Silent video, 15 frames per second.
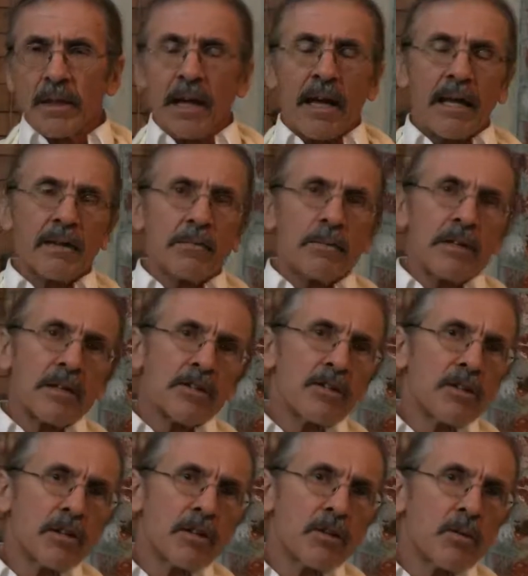And it
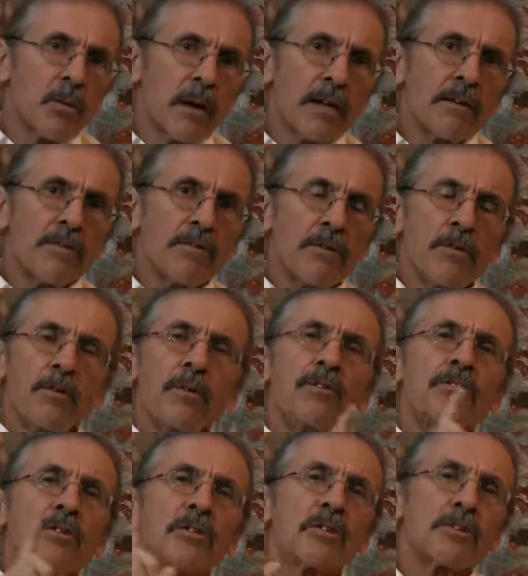took quite a few,
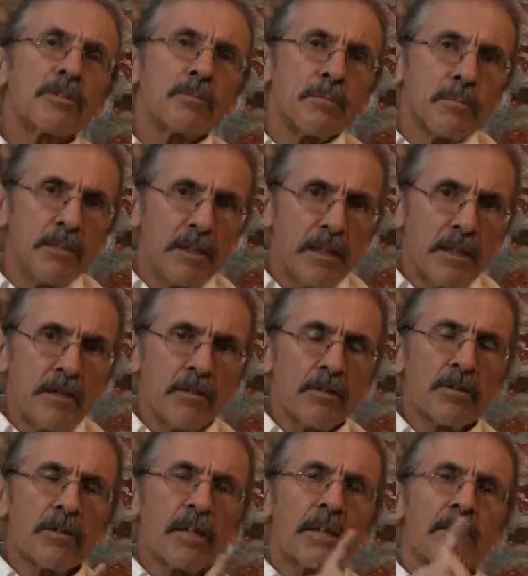so the
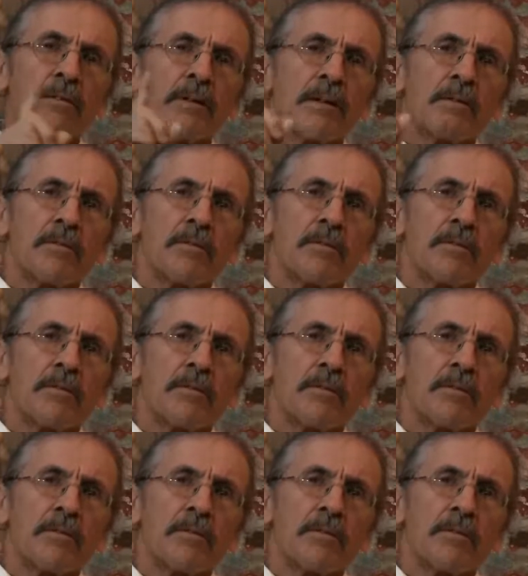years that it